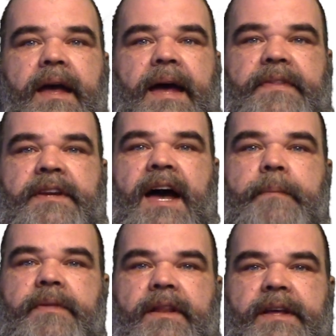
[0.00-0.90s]
At the
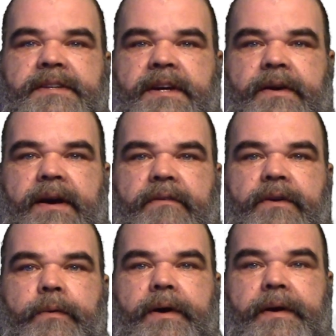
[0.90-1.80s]
top of the list,
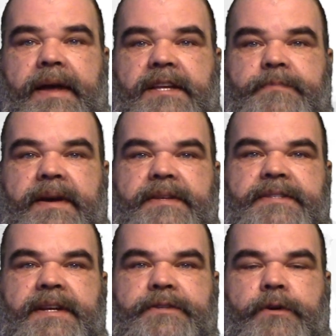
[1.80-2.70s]
however, where it has been
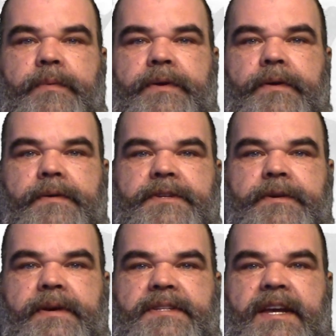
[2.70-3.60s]
since Open Doors
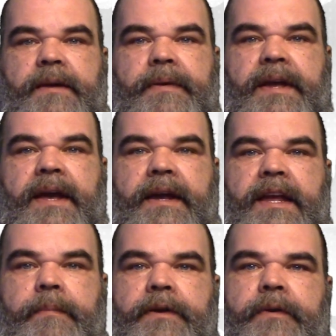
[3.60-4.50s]
USA began
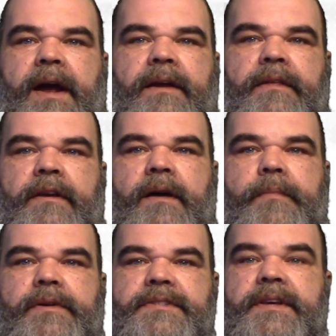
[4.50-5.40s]
keeping track of the
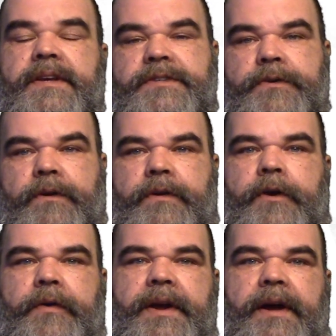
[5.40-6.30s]
numbers, is North
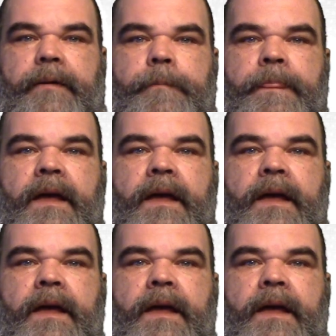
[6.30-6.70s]
Korea.